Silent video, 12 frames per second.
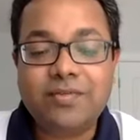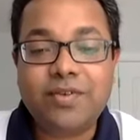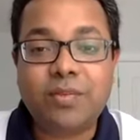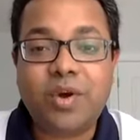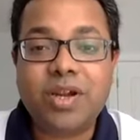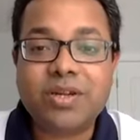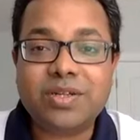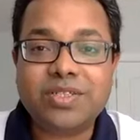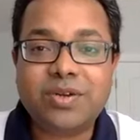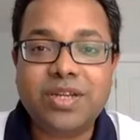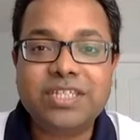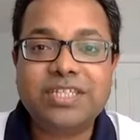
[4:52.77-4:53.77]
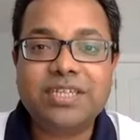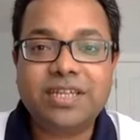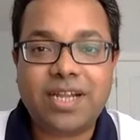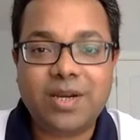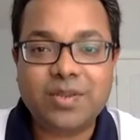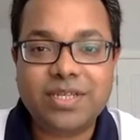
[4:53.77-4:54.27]
from Holy Cross College,
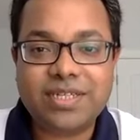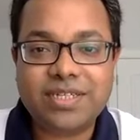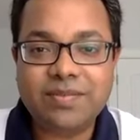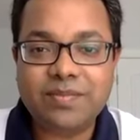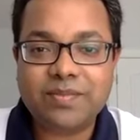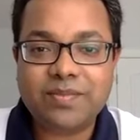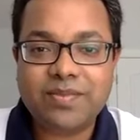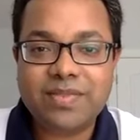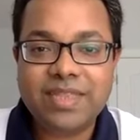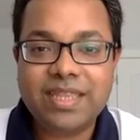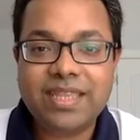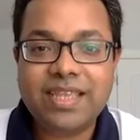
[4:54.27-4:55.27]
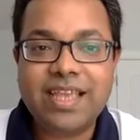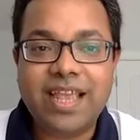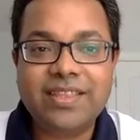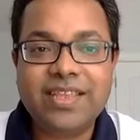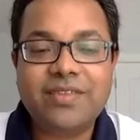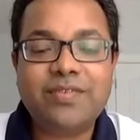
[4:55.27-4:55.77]
Kalutara,
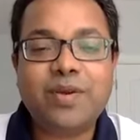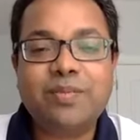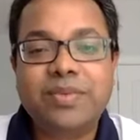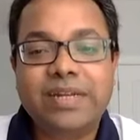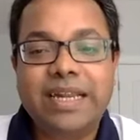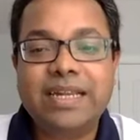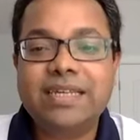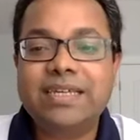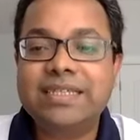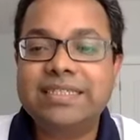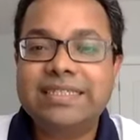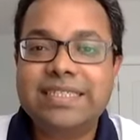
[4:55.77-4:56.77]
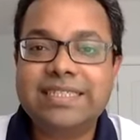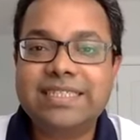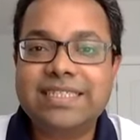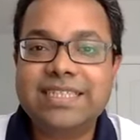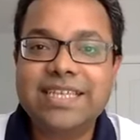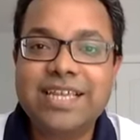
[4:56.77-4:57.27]
and then from grade
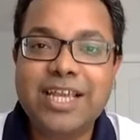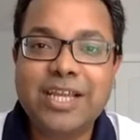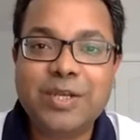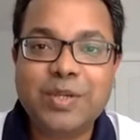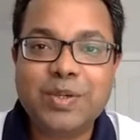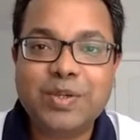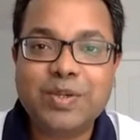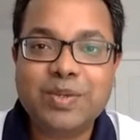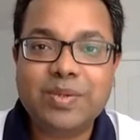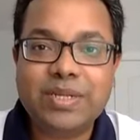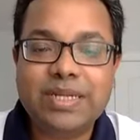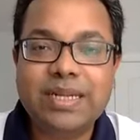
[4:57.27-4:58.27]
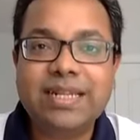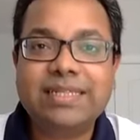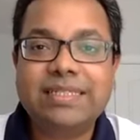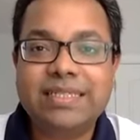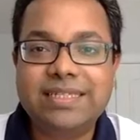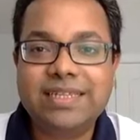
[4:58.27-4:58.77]
6 to
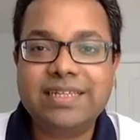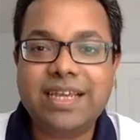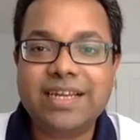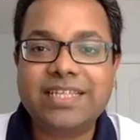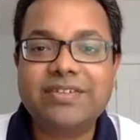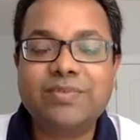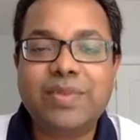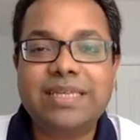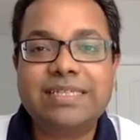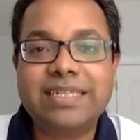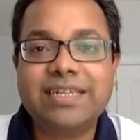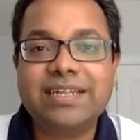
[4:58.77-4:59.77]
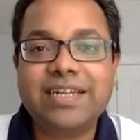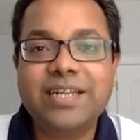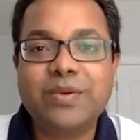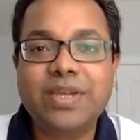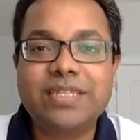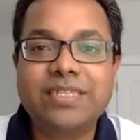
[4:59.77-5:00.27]
grade 13, I received my secondary
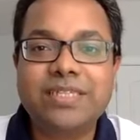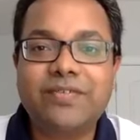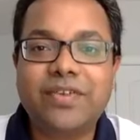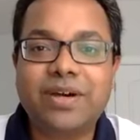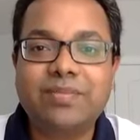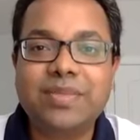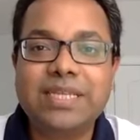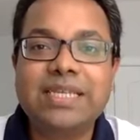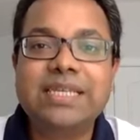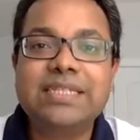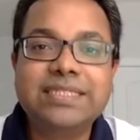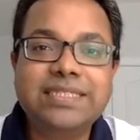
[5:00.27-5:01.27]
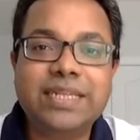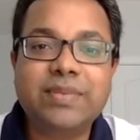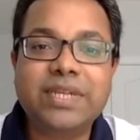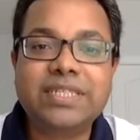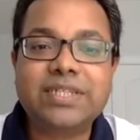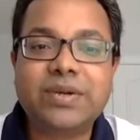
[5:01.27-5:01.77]
education from St.
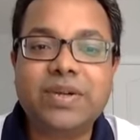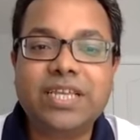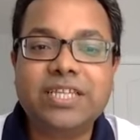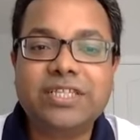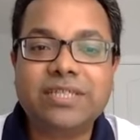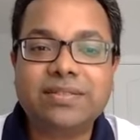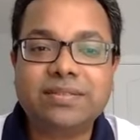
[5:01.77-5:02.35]
Peter's College,